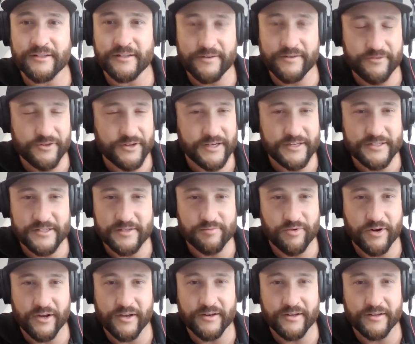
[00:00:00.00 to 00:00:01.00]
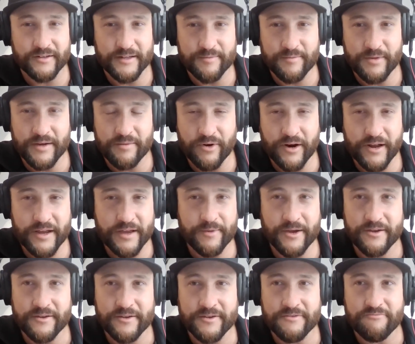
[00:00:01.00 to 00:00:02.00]
Love your guys' product. I brag
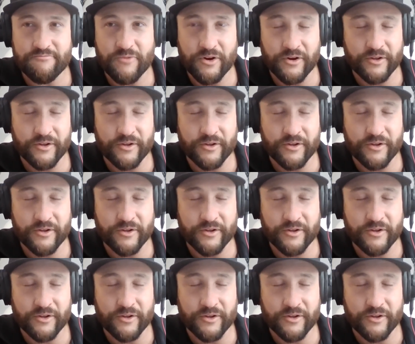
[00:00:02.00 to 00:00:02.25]
about you all